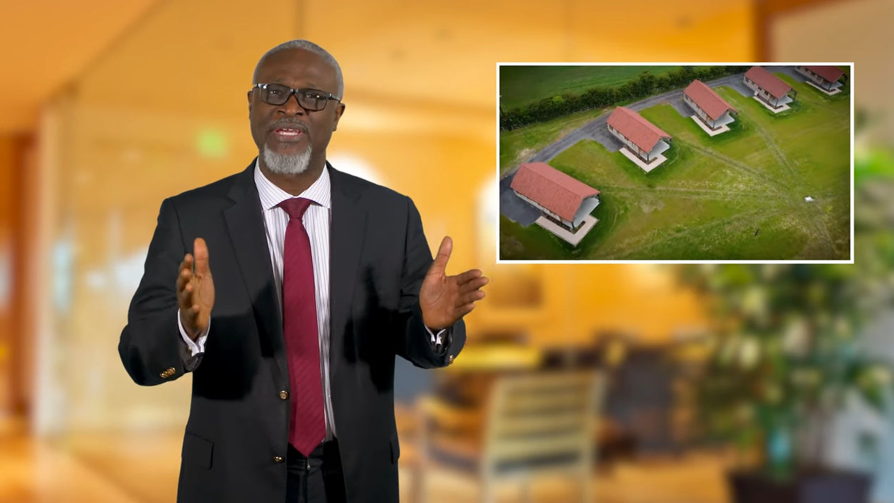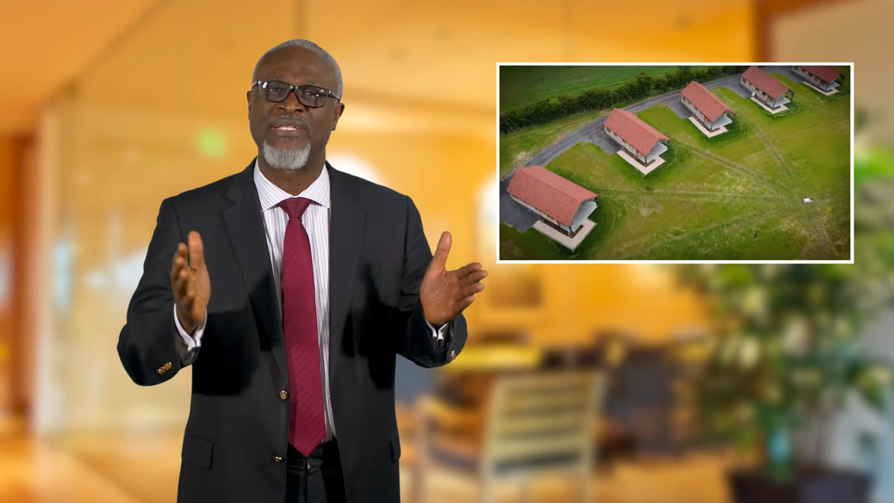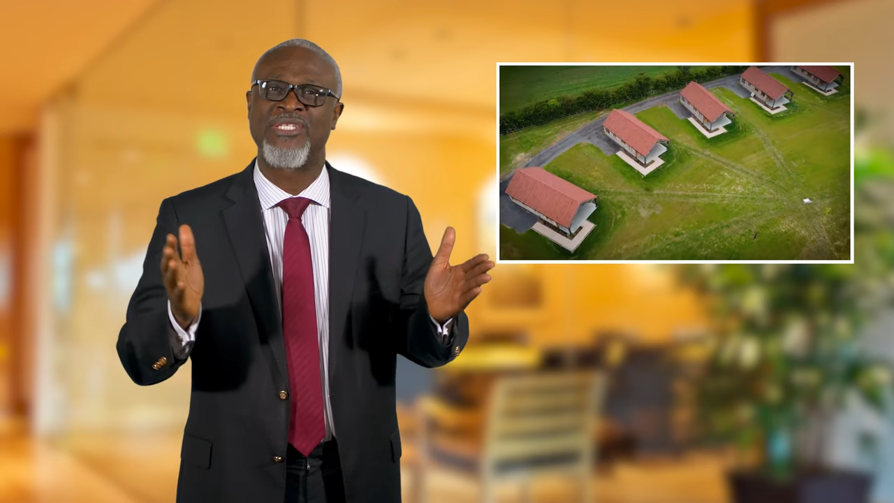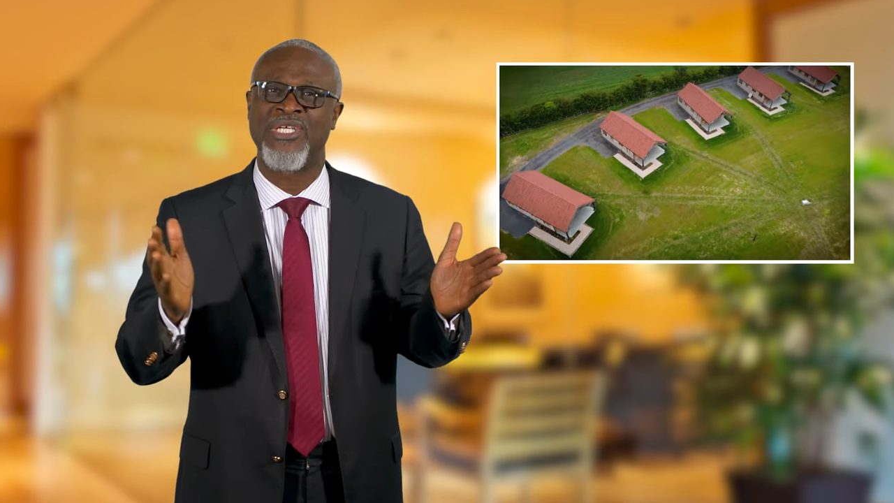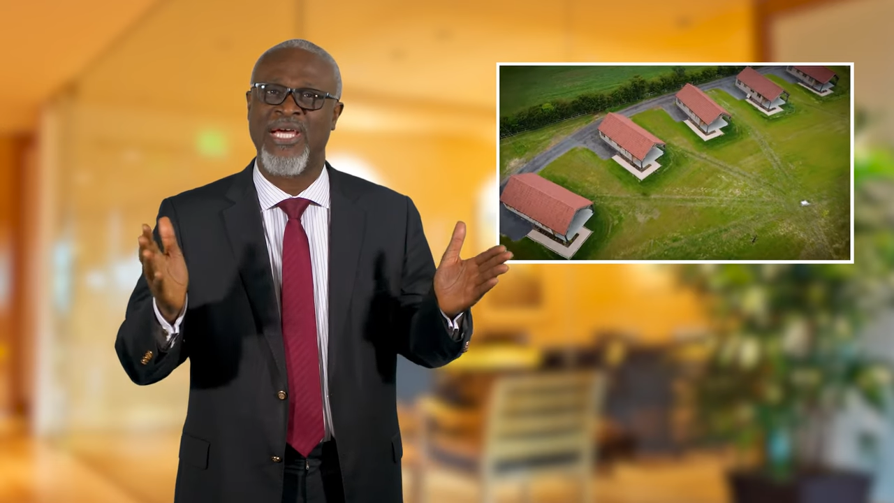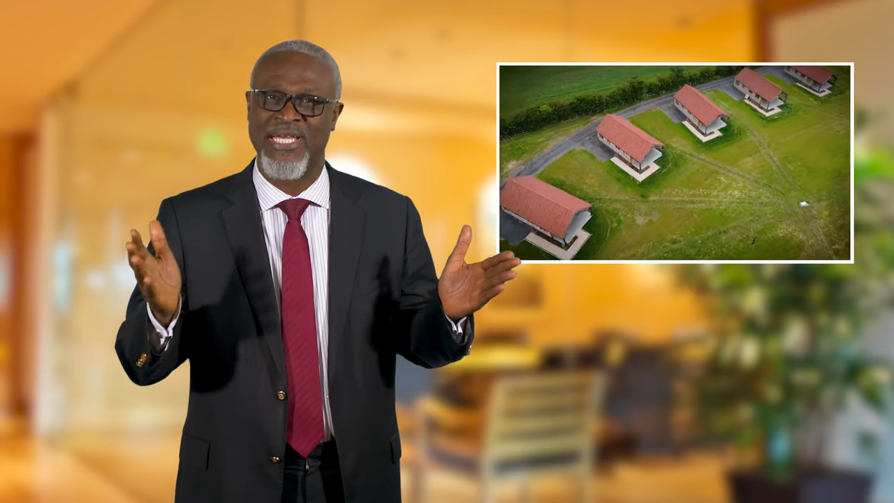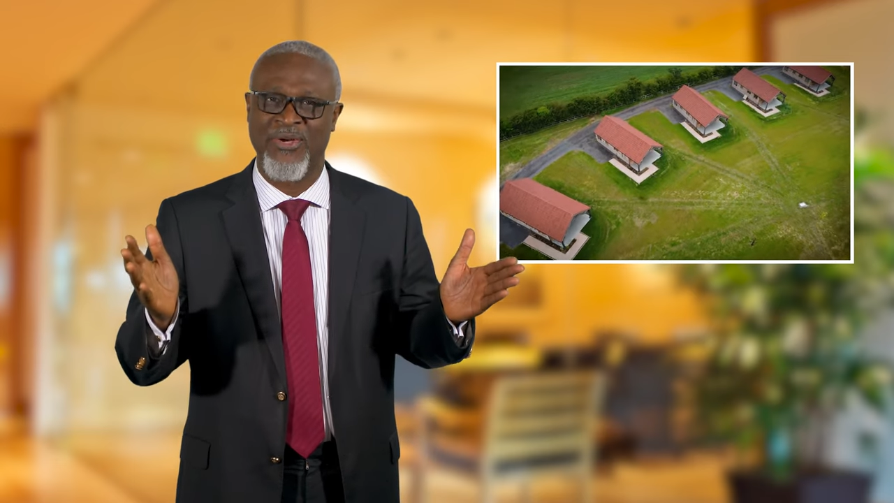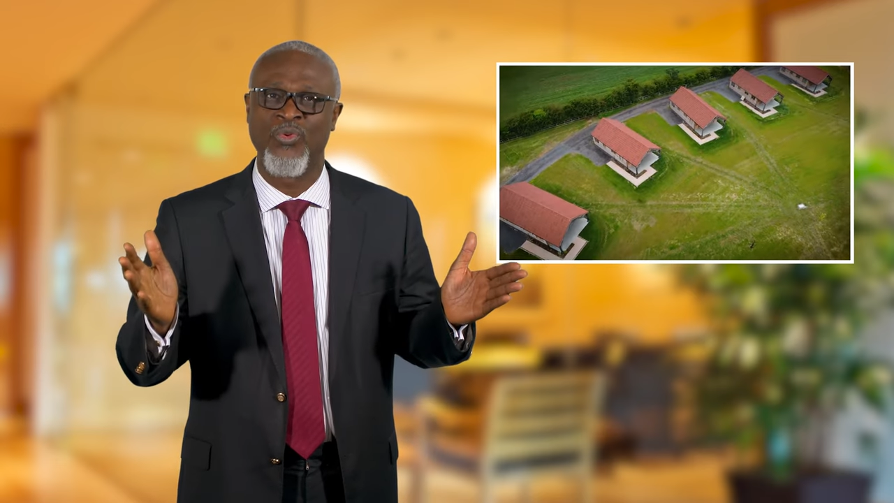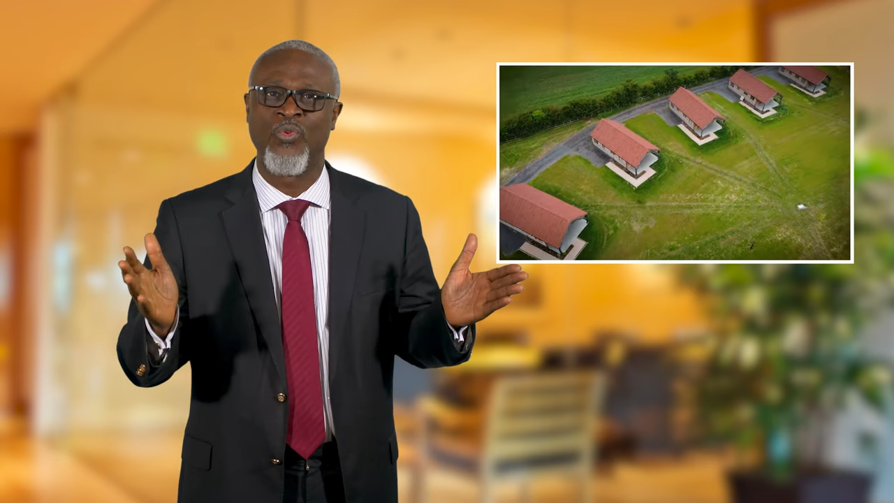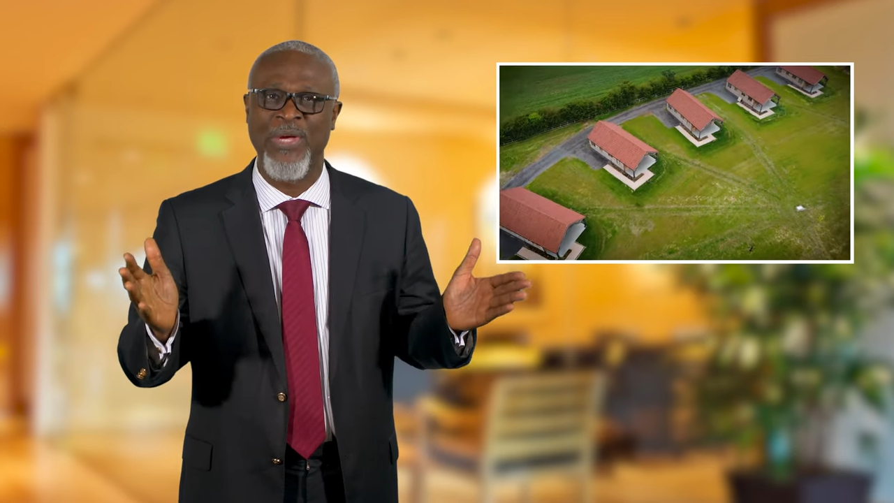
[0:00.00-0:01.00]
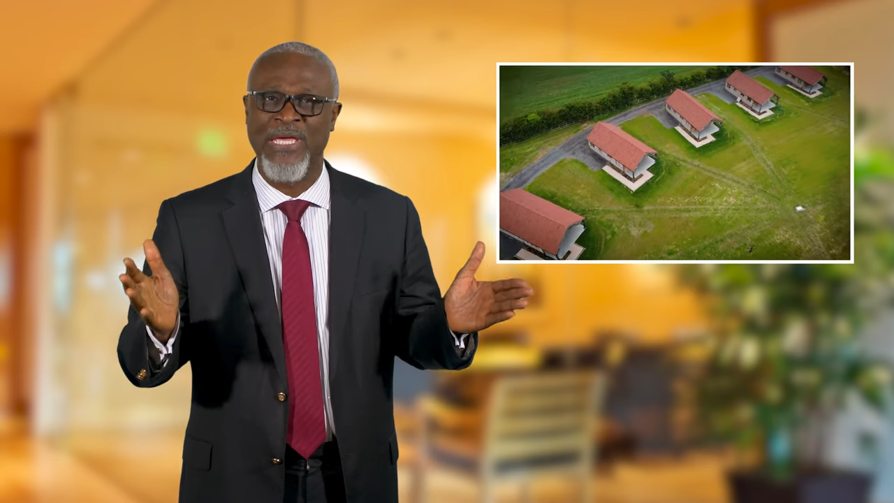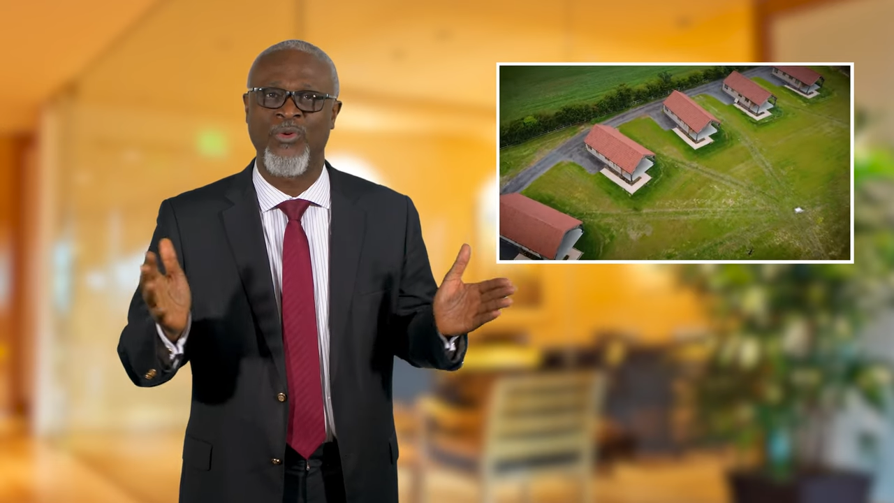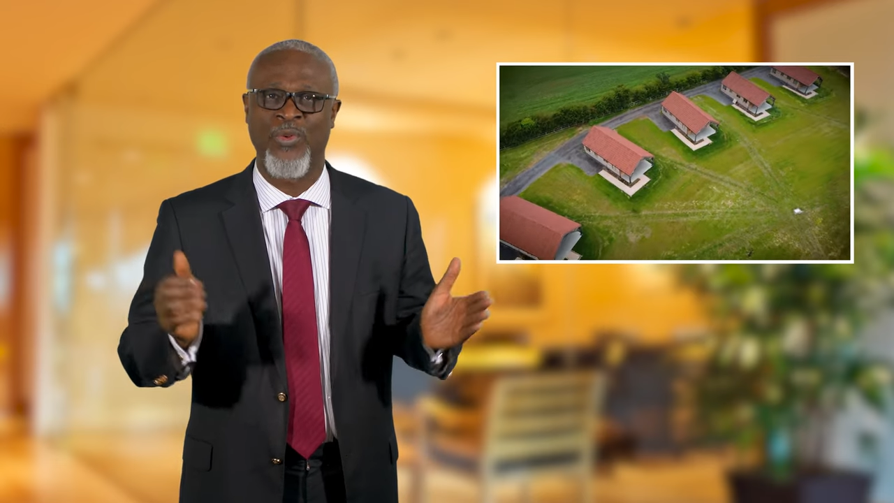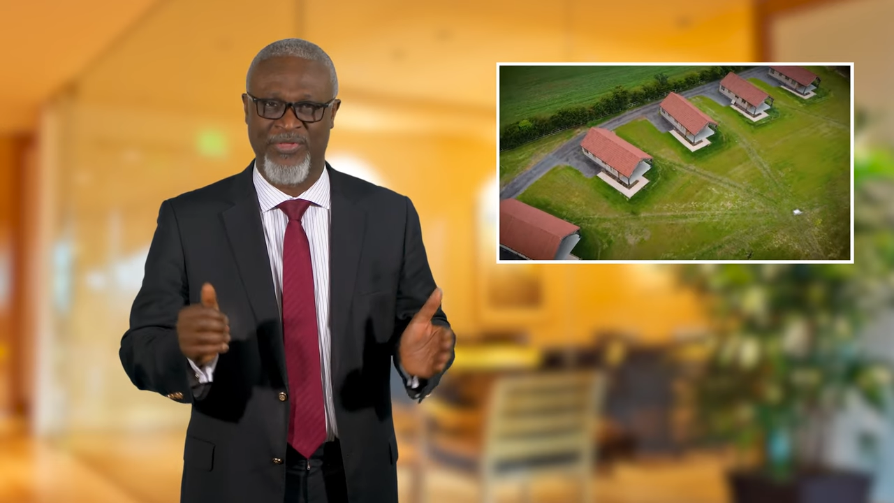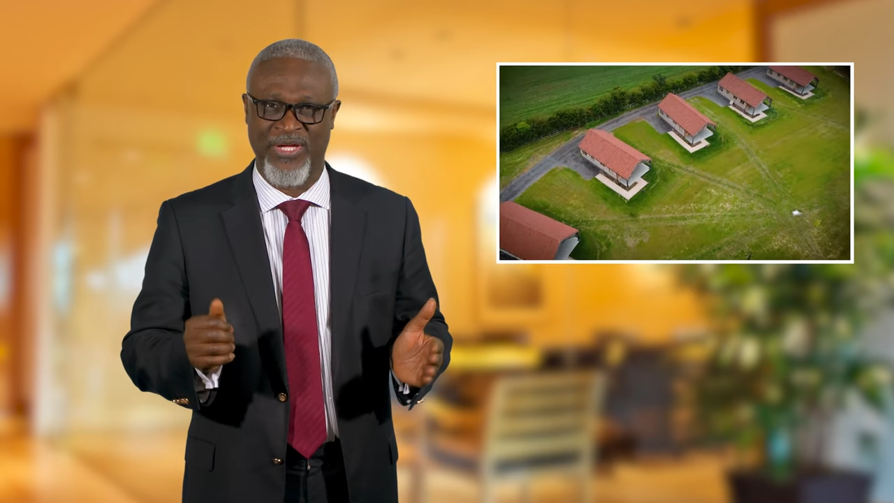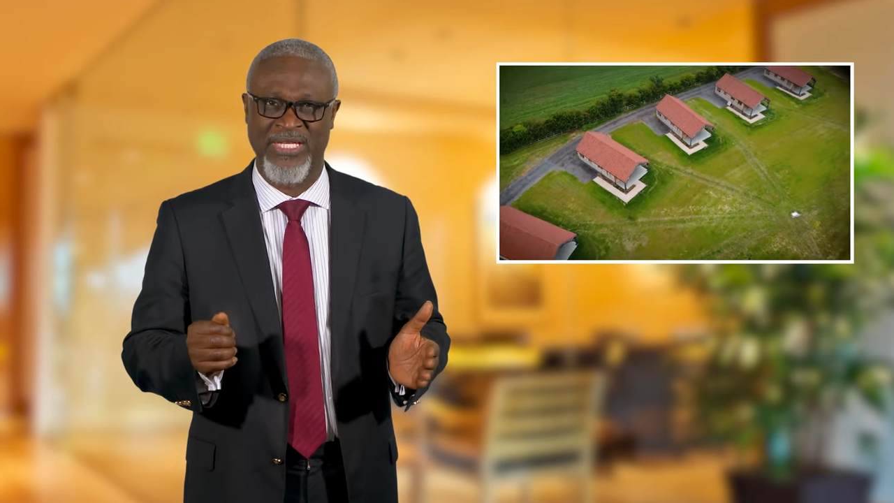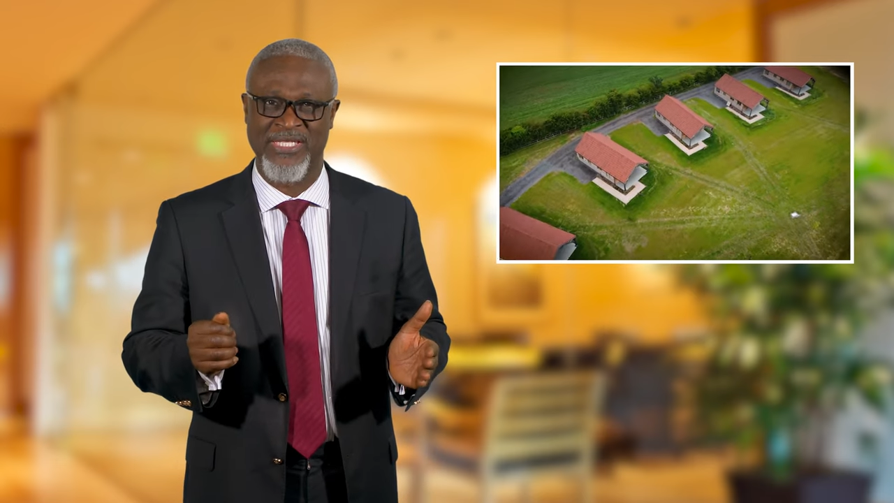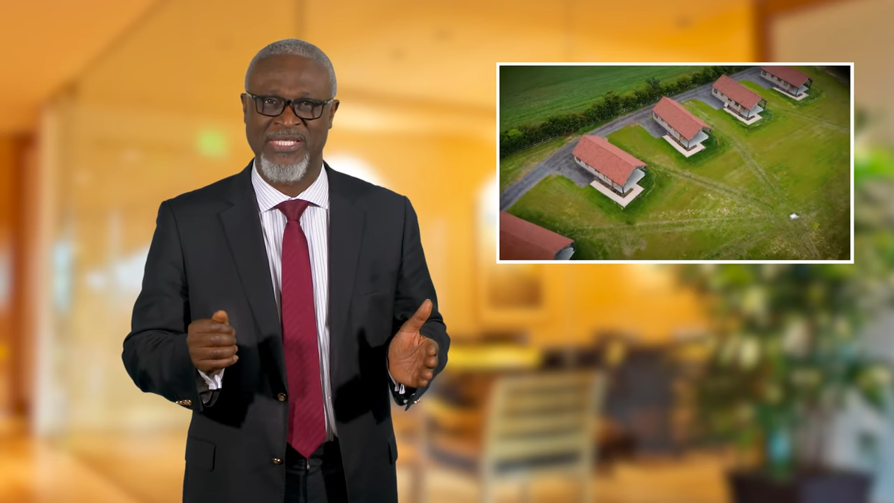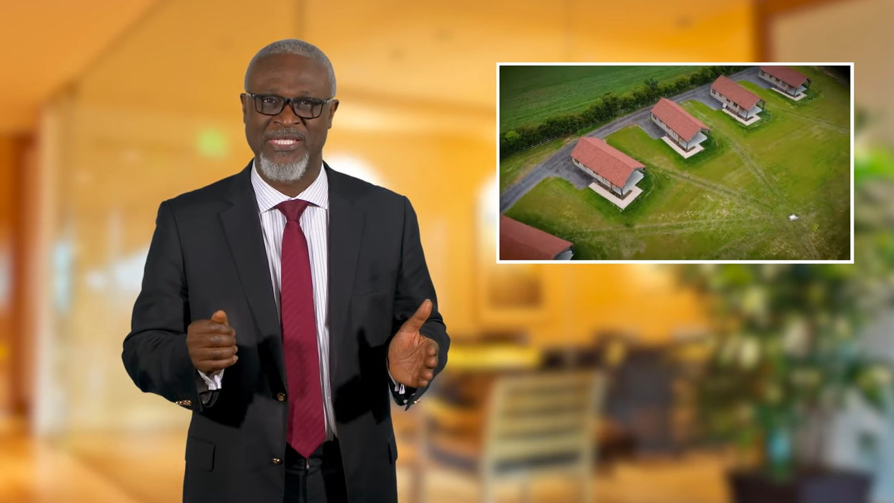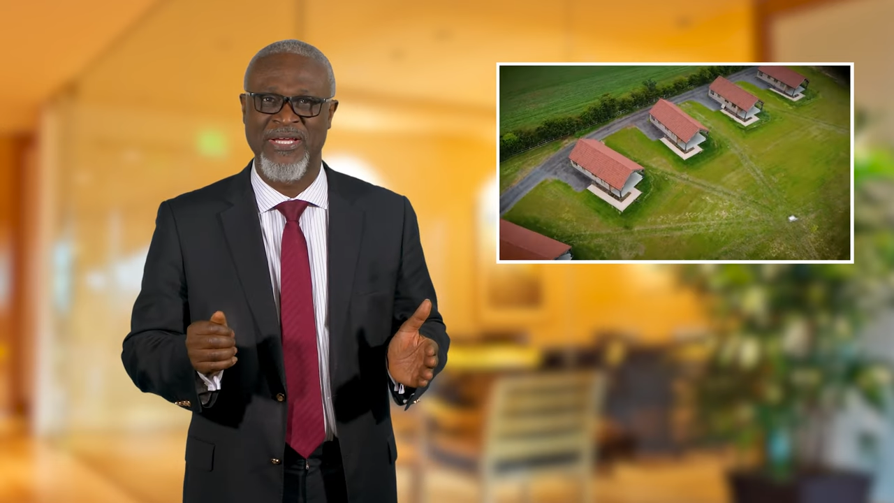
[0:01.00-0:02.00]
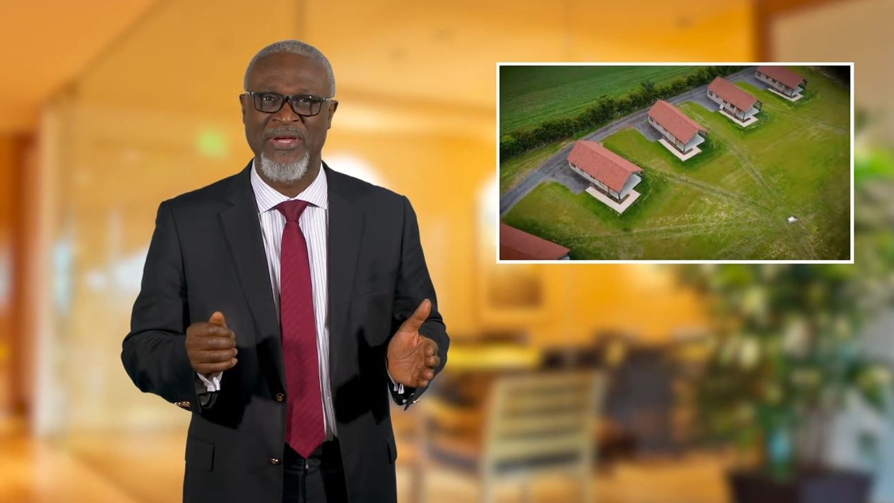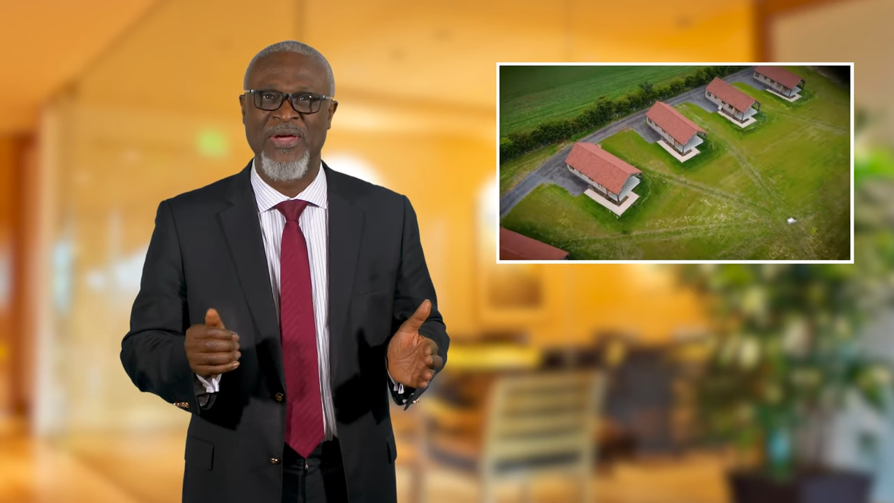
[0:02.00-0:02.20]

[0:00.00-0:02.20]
entire week with us.